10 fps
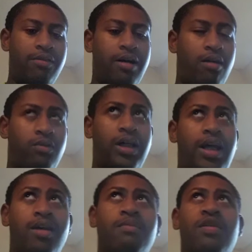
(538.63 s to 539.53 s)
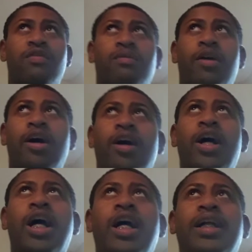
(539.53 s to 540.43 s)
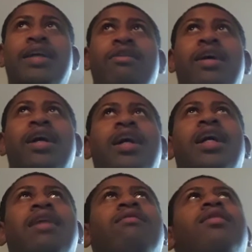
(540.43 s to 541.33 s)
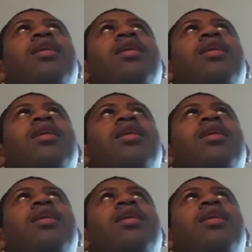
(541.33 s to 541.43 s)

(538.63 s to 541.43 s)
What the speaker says: you have a human from Earth. You have